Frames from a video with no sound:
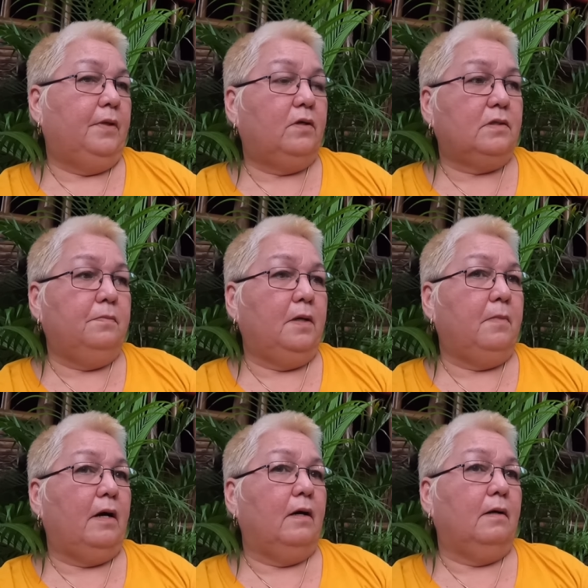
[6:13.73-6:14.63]
Because my
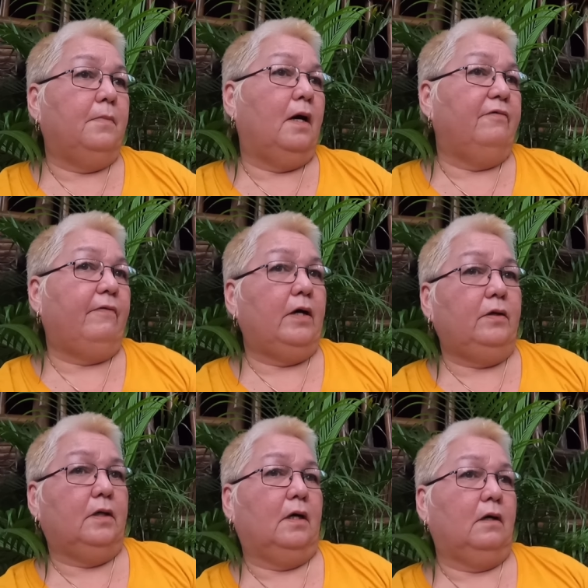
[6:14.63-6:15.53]
ma- my
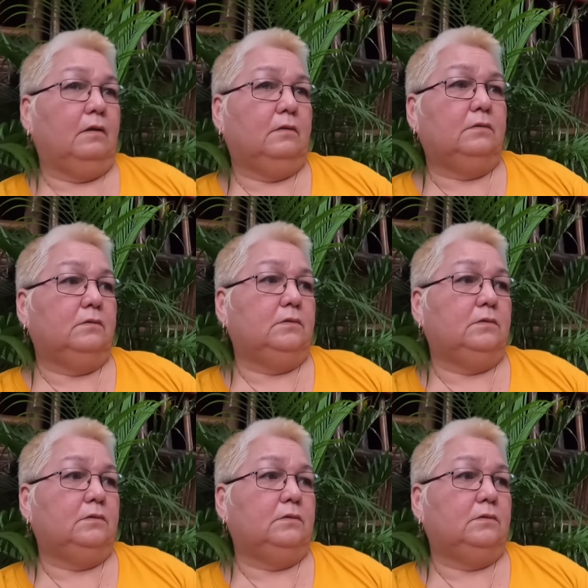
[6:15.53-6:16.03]
father uh,